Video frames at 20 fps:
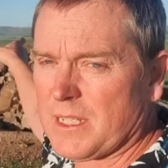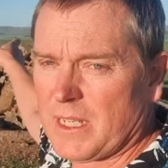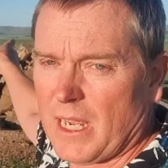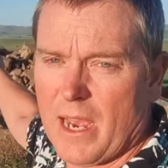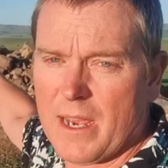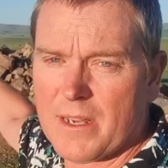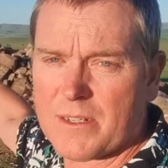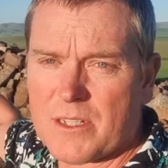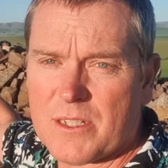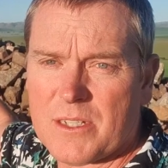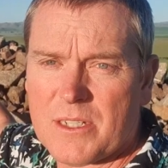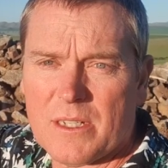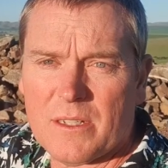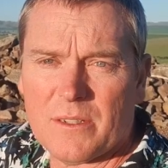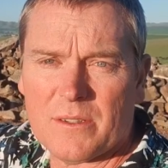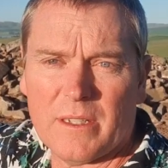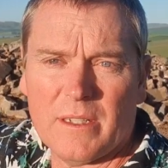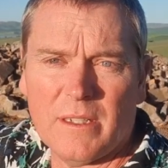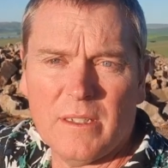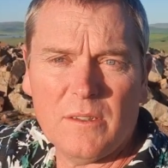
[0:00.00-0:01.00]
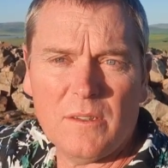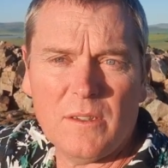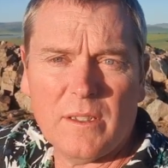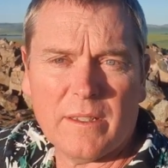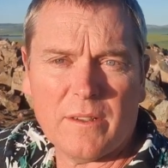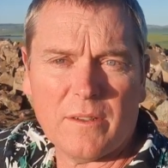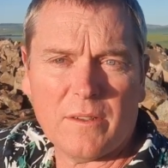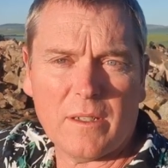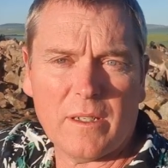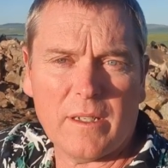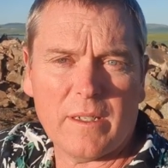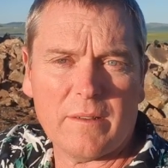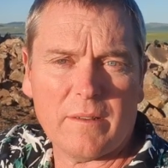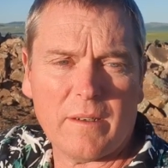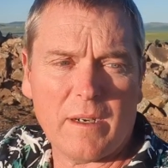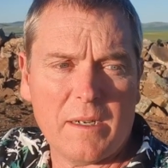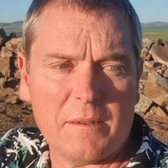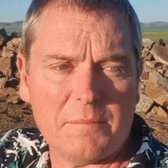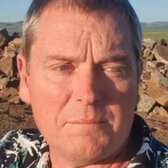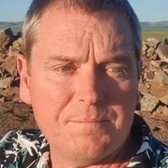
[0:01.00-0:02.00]
little scars you see on the hill there
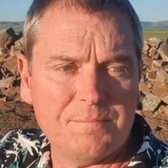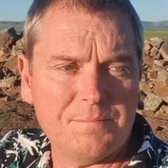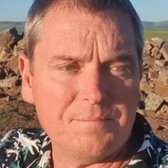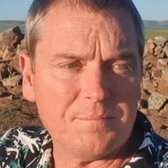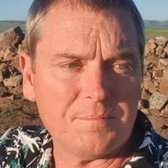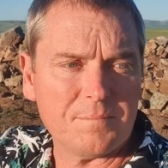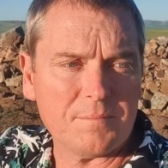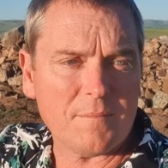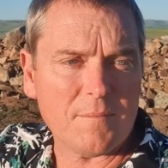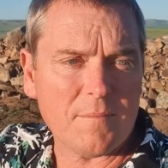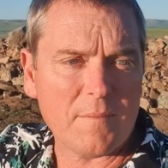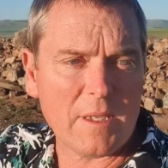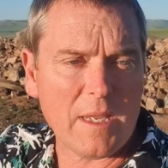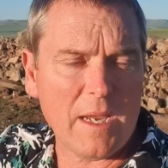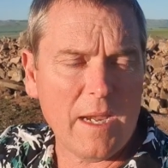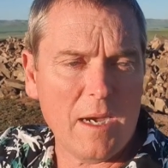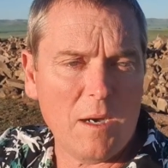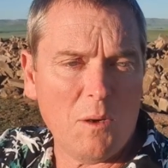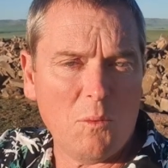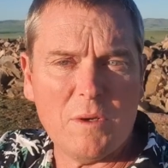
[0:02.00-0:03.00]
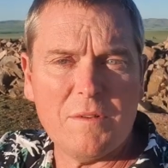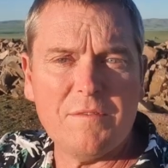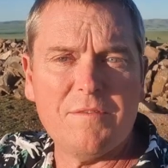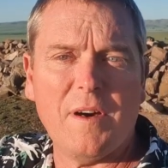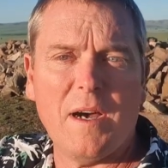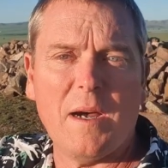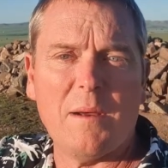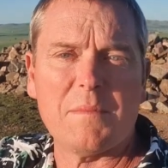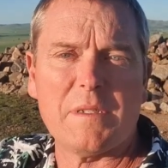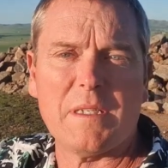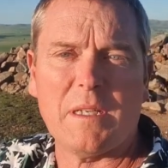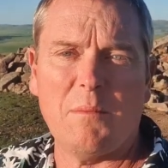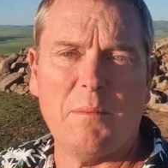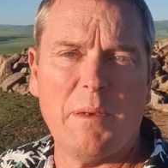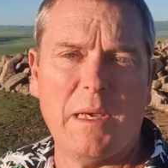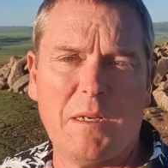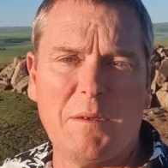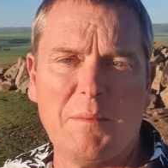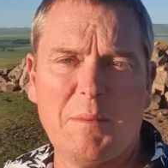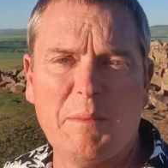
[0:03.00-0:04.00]
are um, uh, wind farms that are
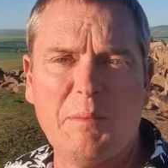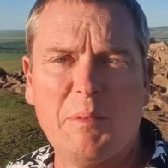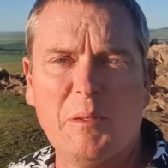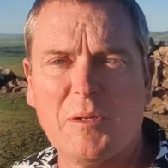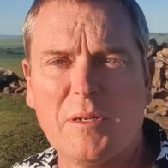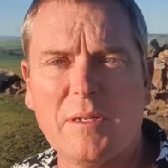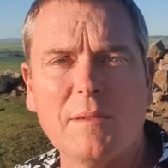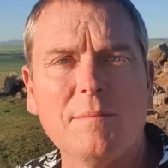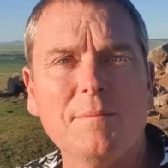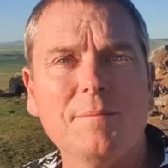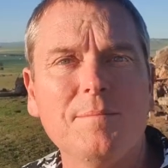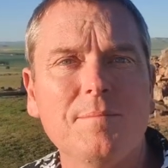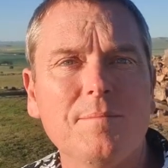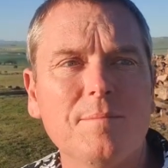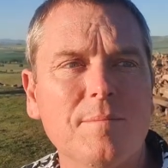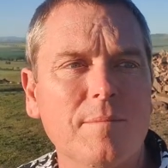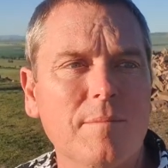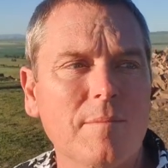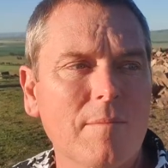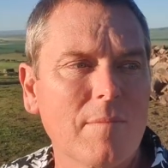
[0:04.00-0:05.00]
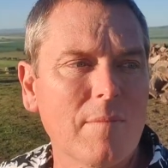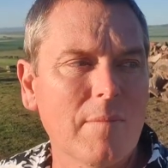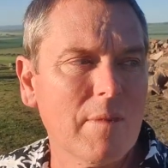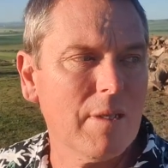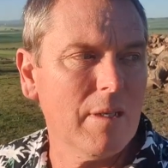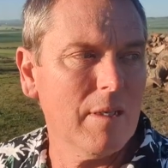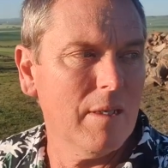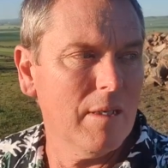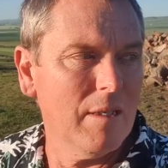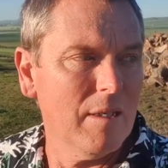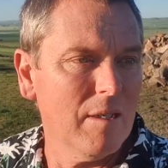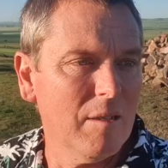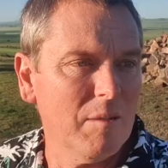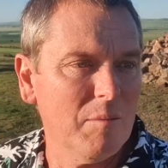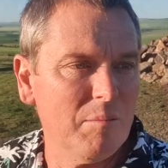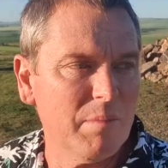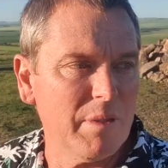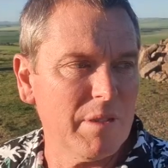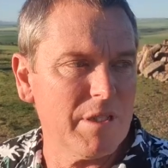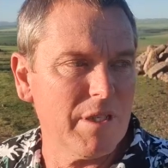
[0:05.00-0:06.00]
about to be put in.
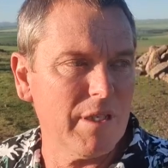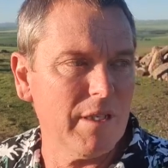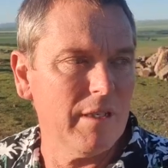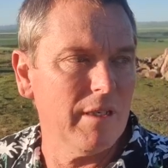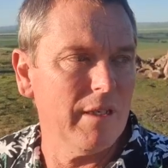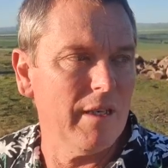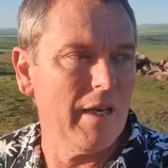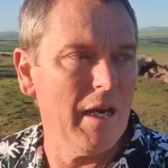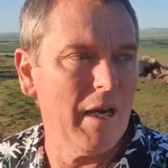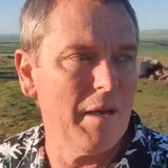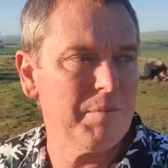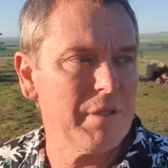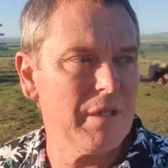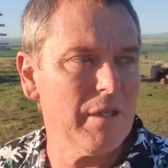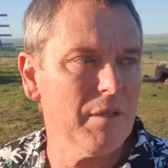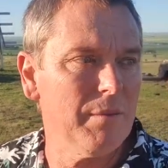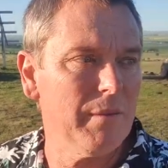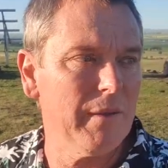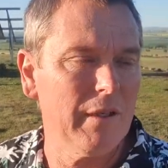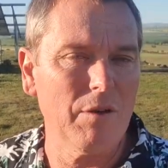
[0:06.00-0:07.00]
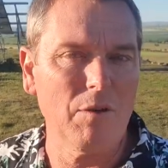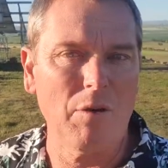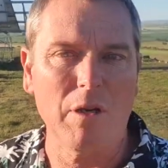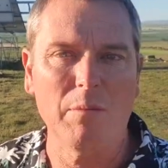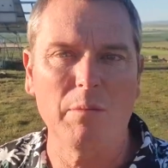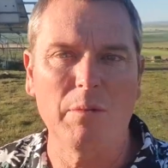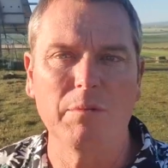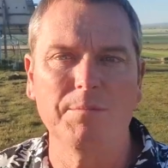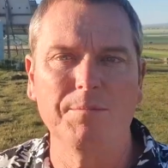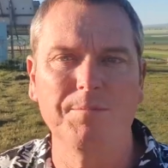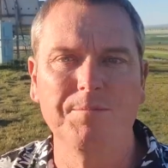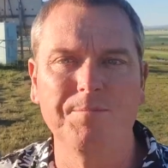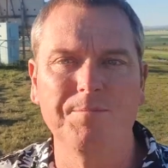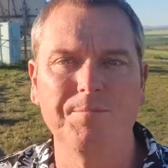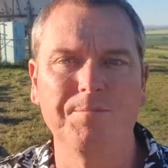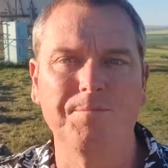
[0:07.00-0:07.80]
But yeah, absolutely incredible.